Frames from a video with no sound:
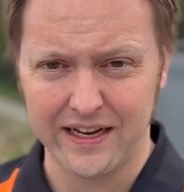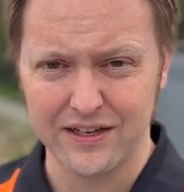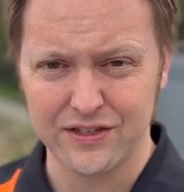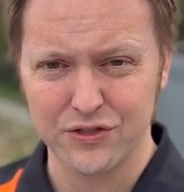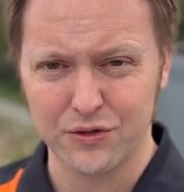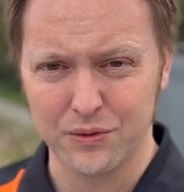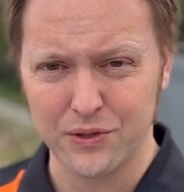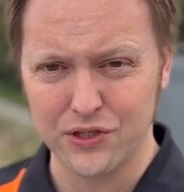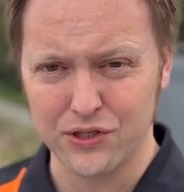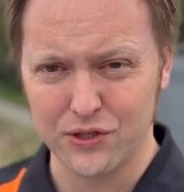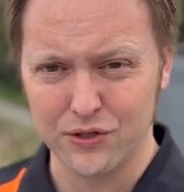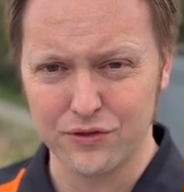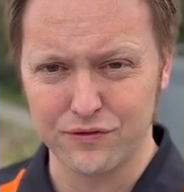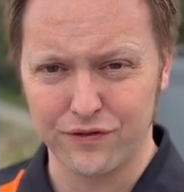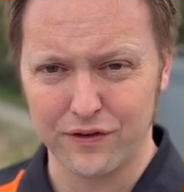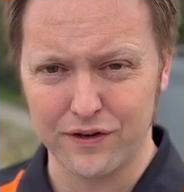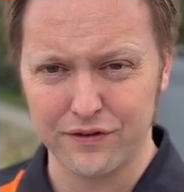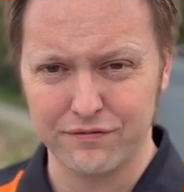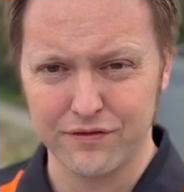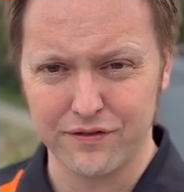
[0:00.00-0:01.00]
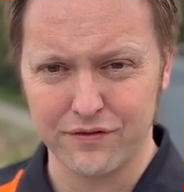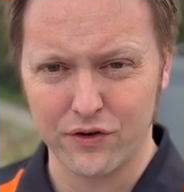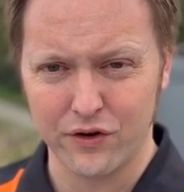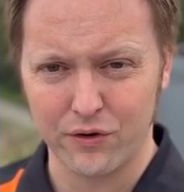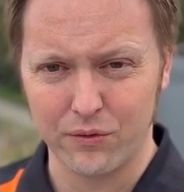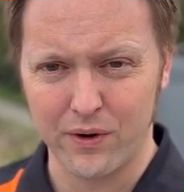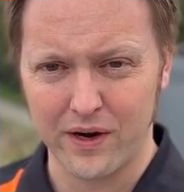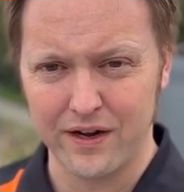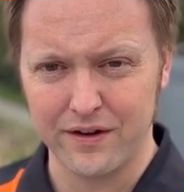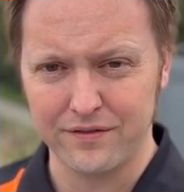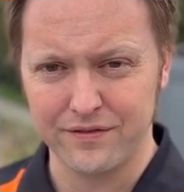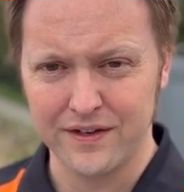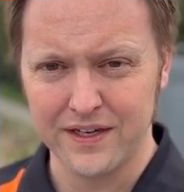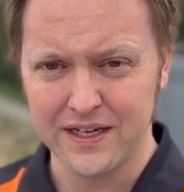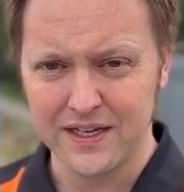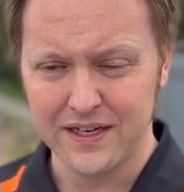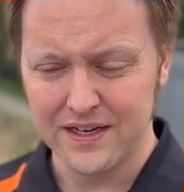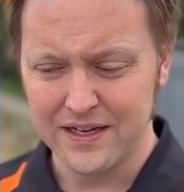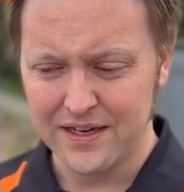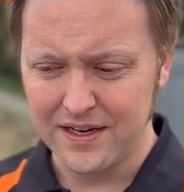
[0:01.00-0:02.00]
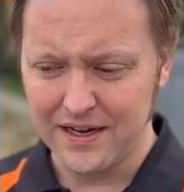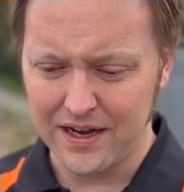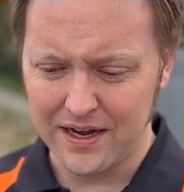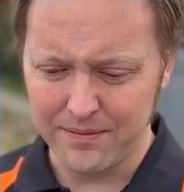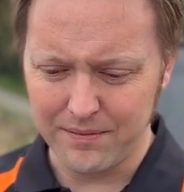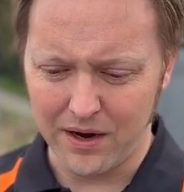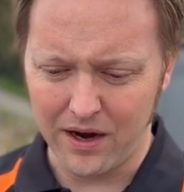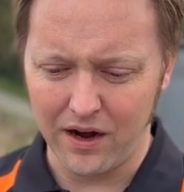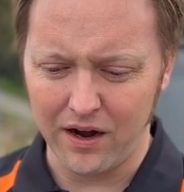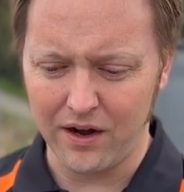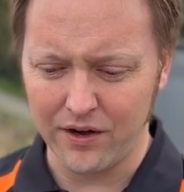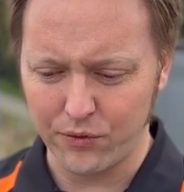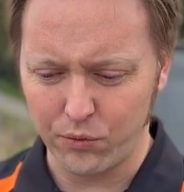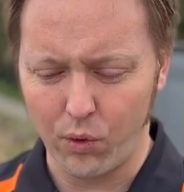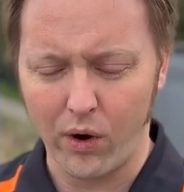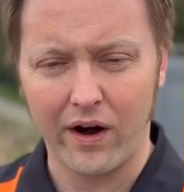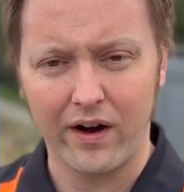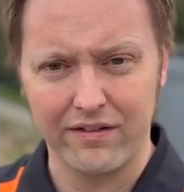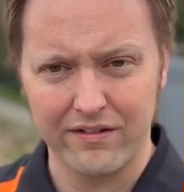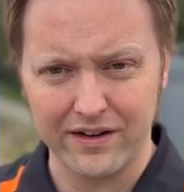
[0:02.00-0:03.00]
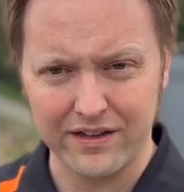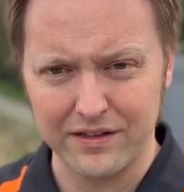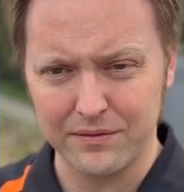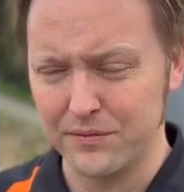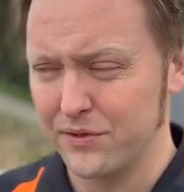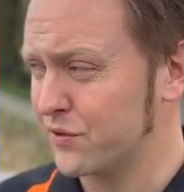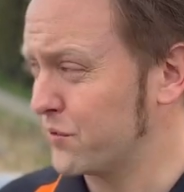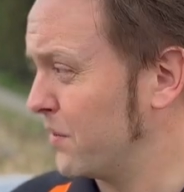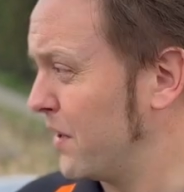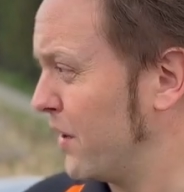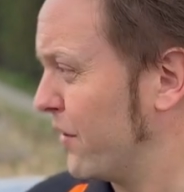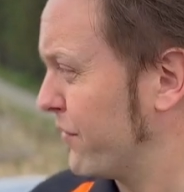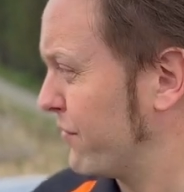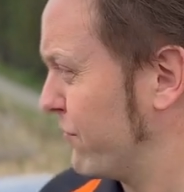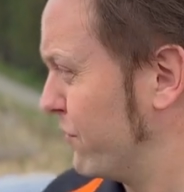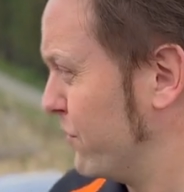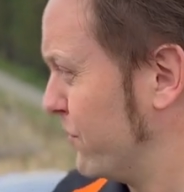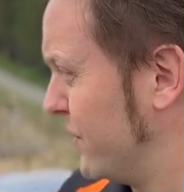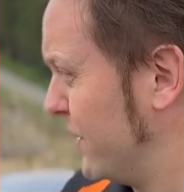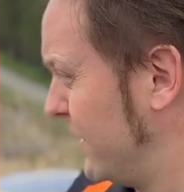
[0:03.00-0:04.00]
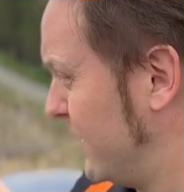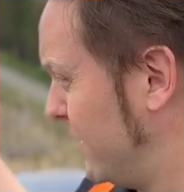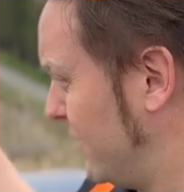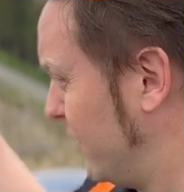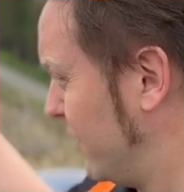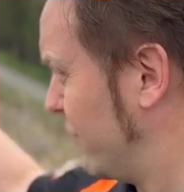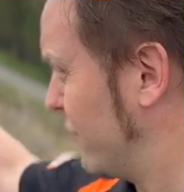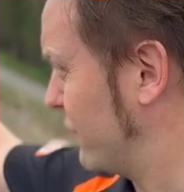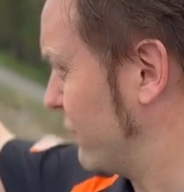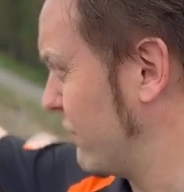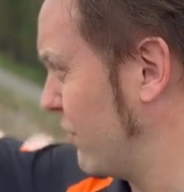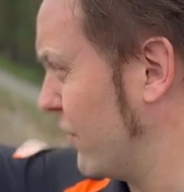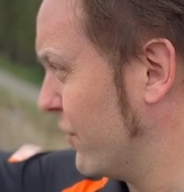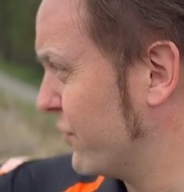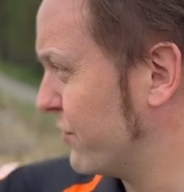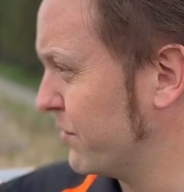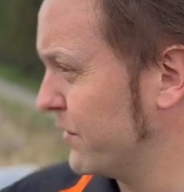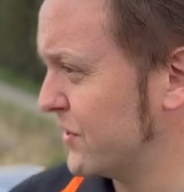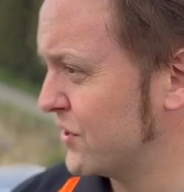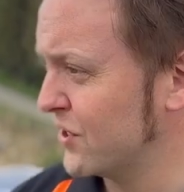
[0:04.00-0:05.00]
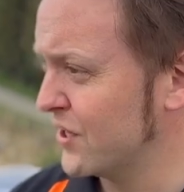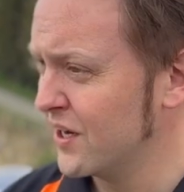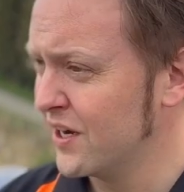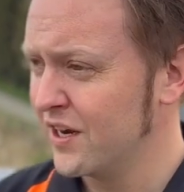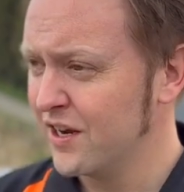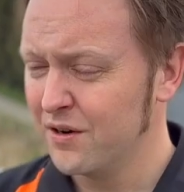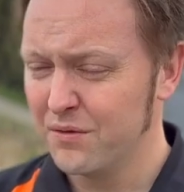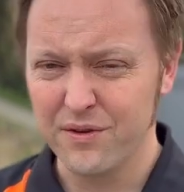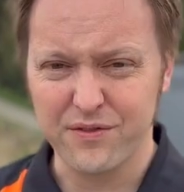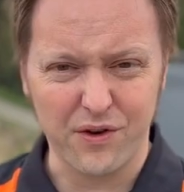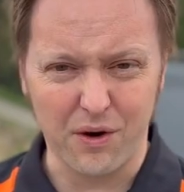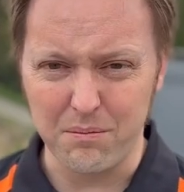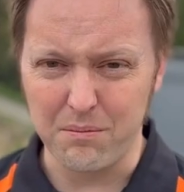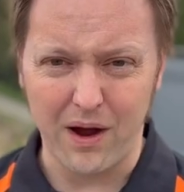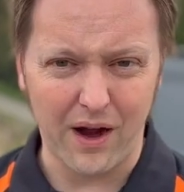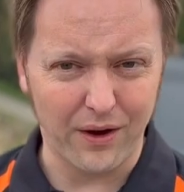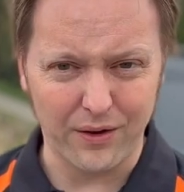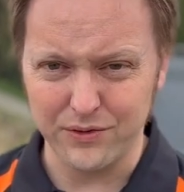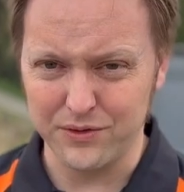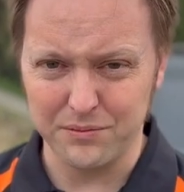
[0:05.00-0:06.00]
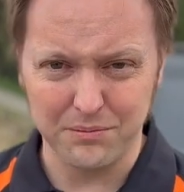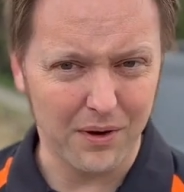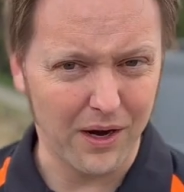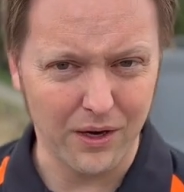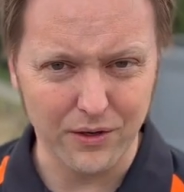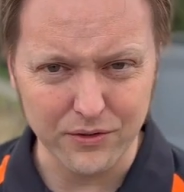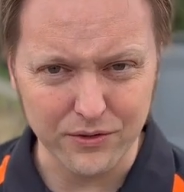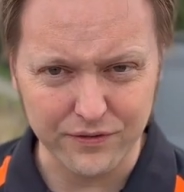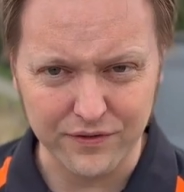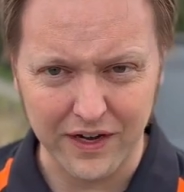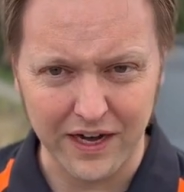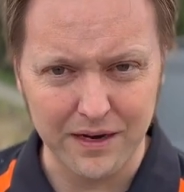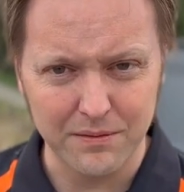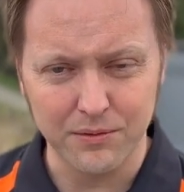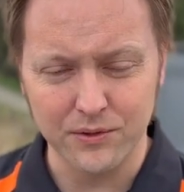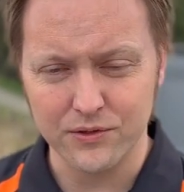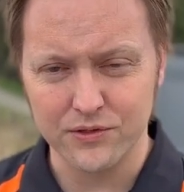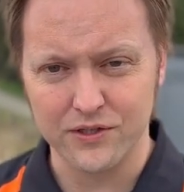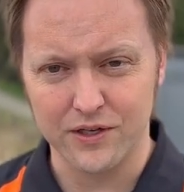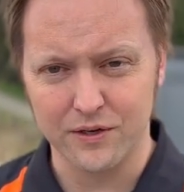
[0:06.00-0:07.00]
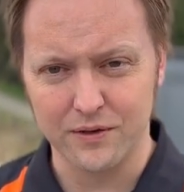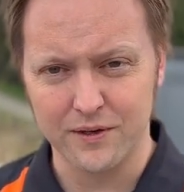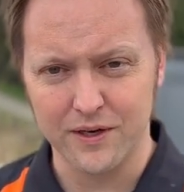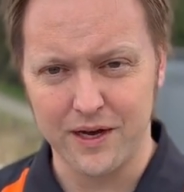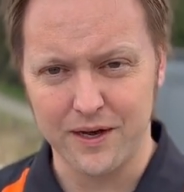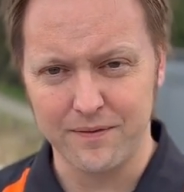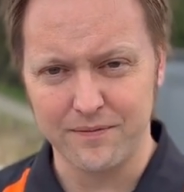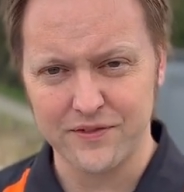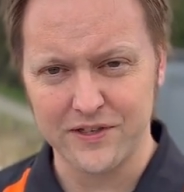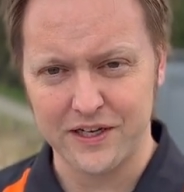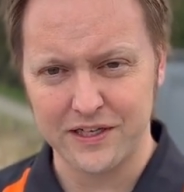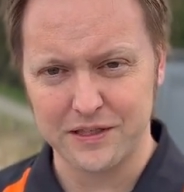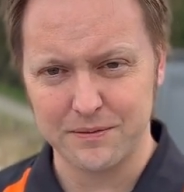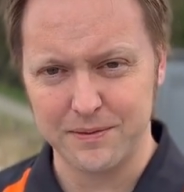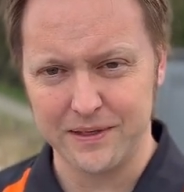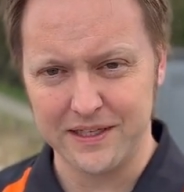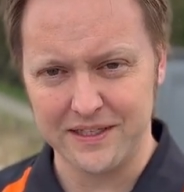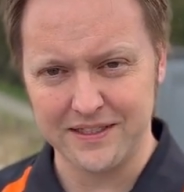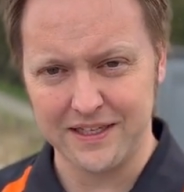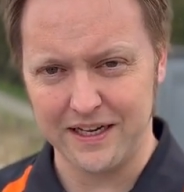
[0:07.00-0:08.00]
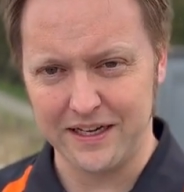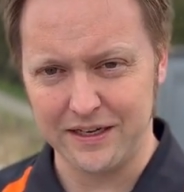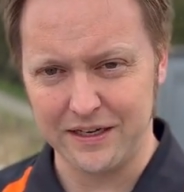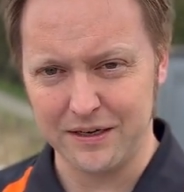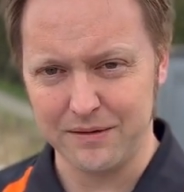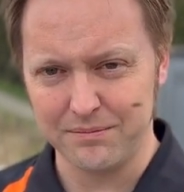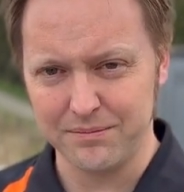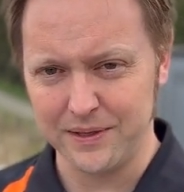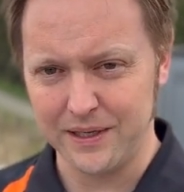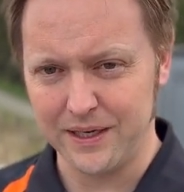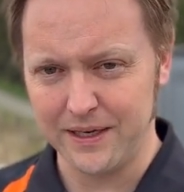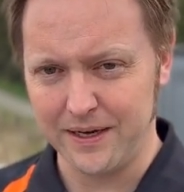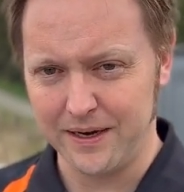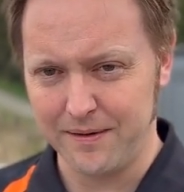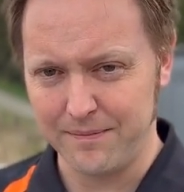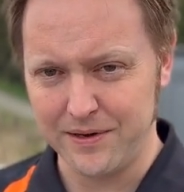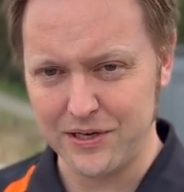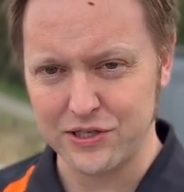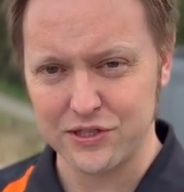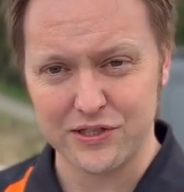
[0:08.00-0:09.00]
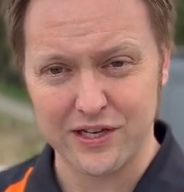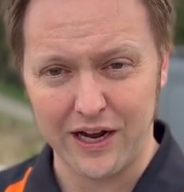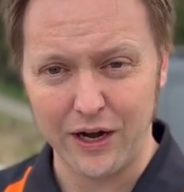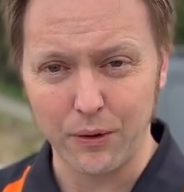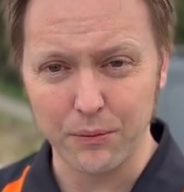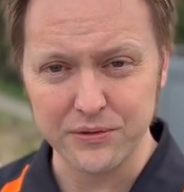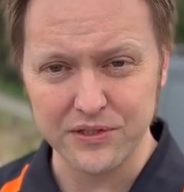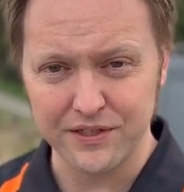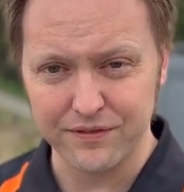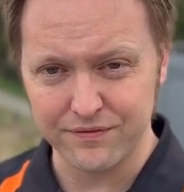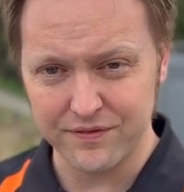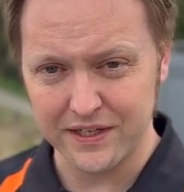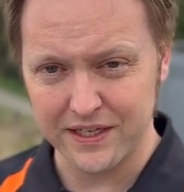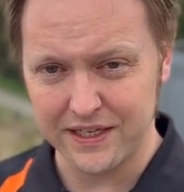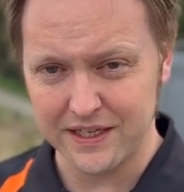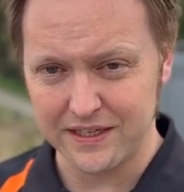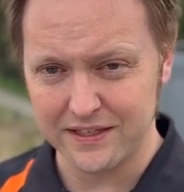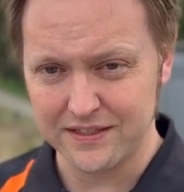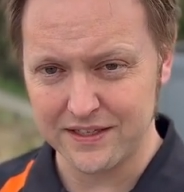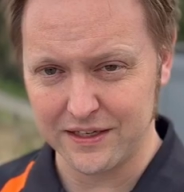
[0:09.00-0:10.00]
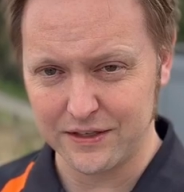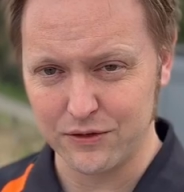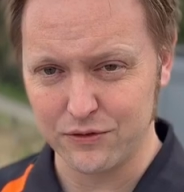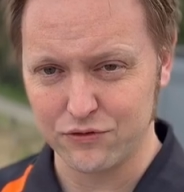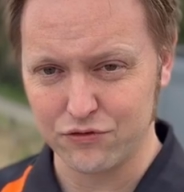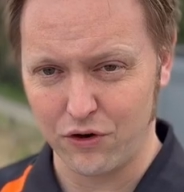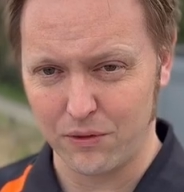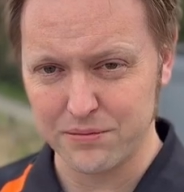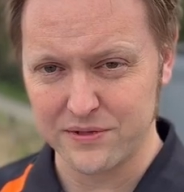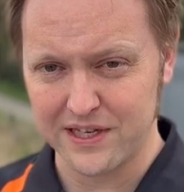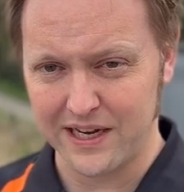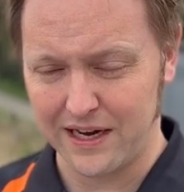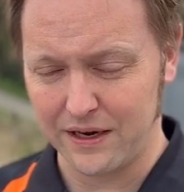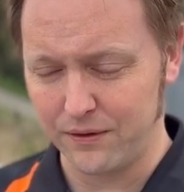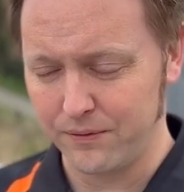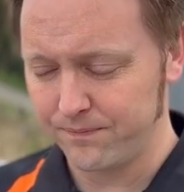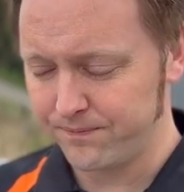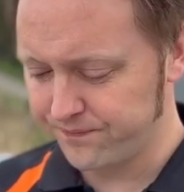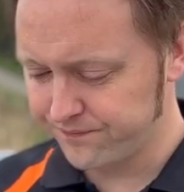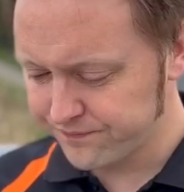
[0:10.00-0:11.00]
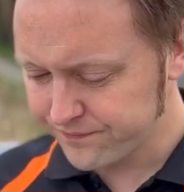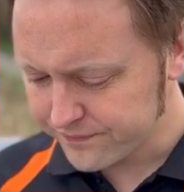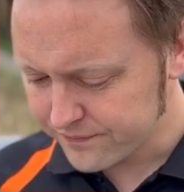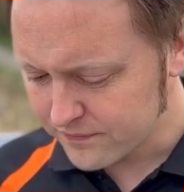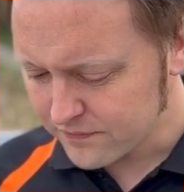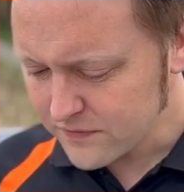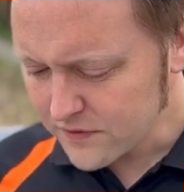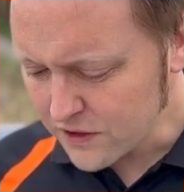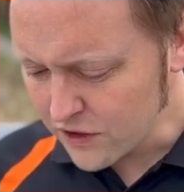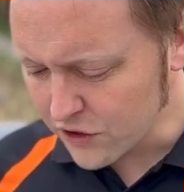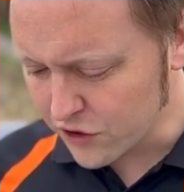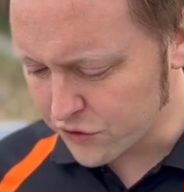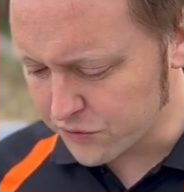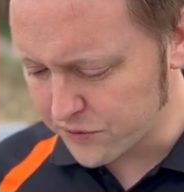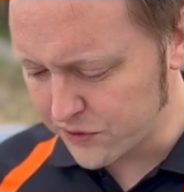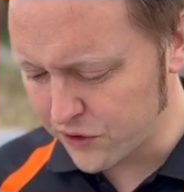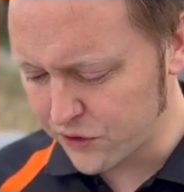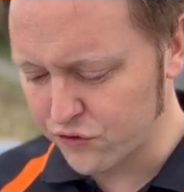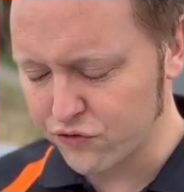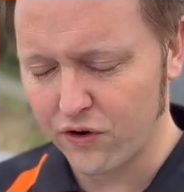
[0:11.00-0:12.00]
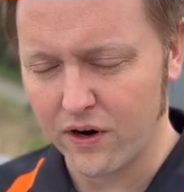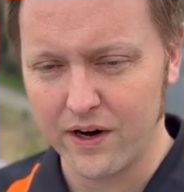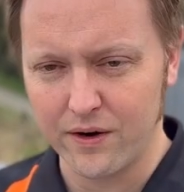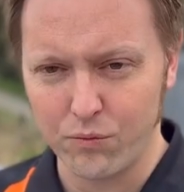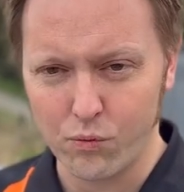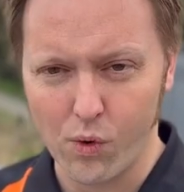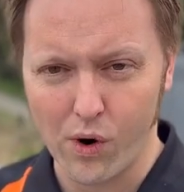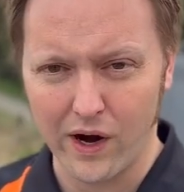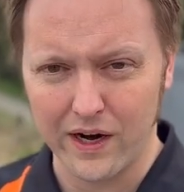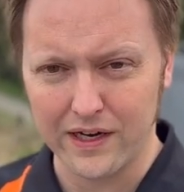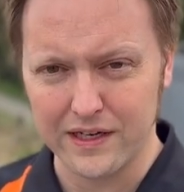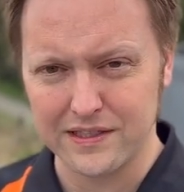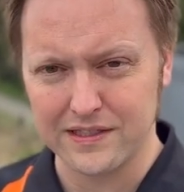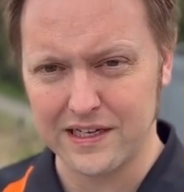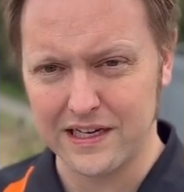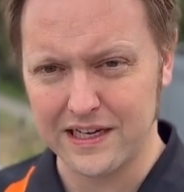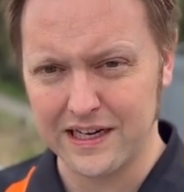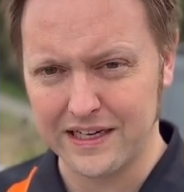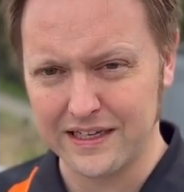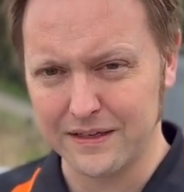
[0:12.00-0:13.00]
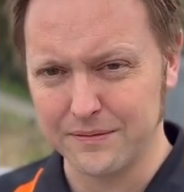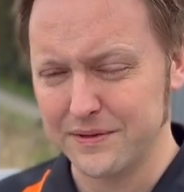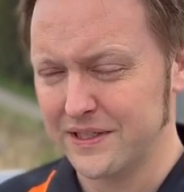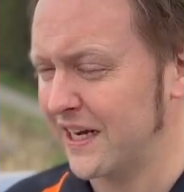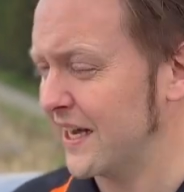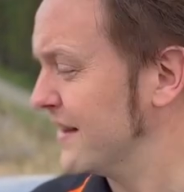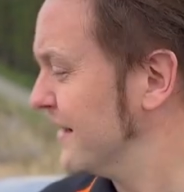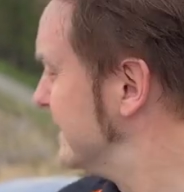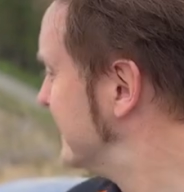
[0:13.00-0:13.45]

It's always useful if we've got a way of um, hard wiring them as well through the undergrowth, which we've got miles and miles of cable, so uh, it takes a bit of setting up, but um, it just helps if the signal drops out, because we do try and wirelessly link them together.